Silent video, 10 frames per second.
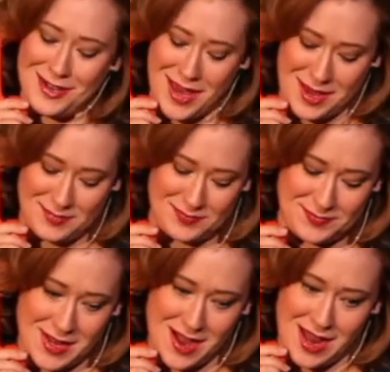okay,
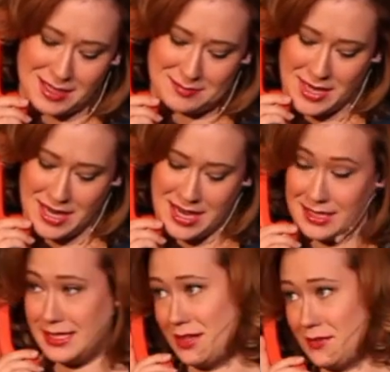got it. I
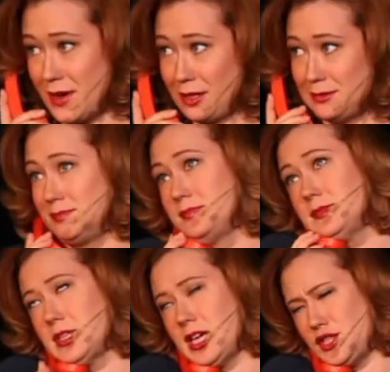can't see the file.
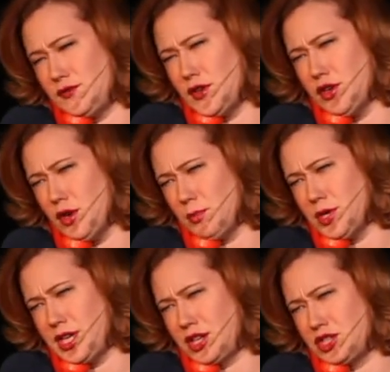It's for your own
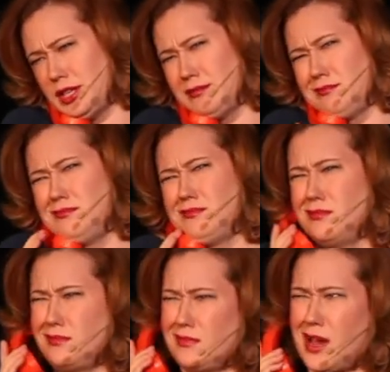protection
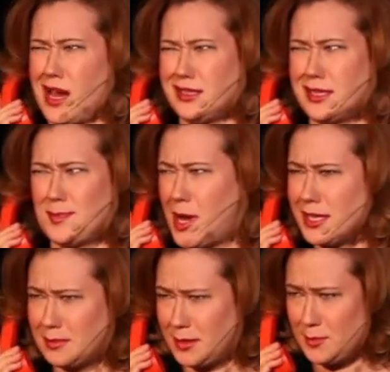how does this
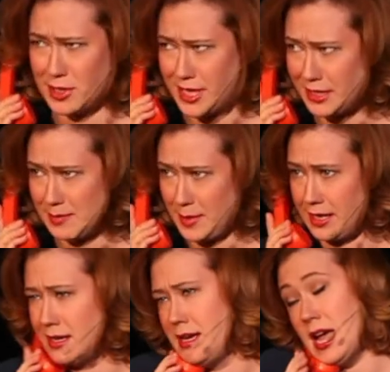possibly protect me?
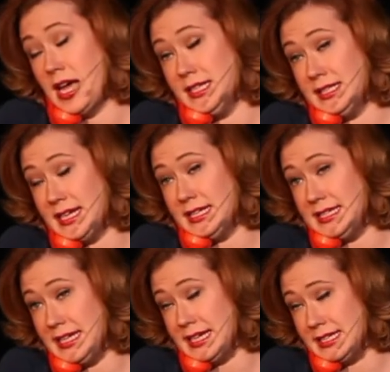I didn't say it
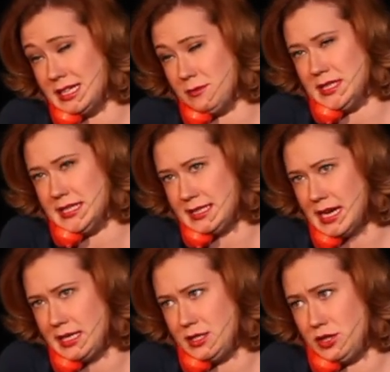did, I said it was
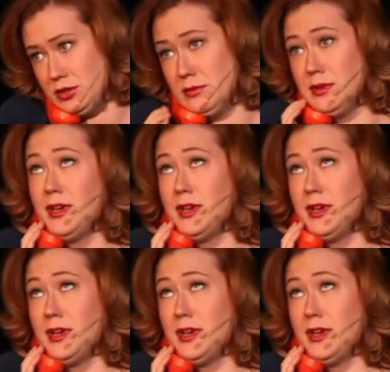designed to.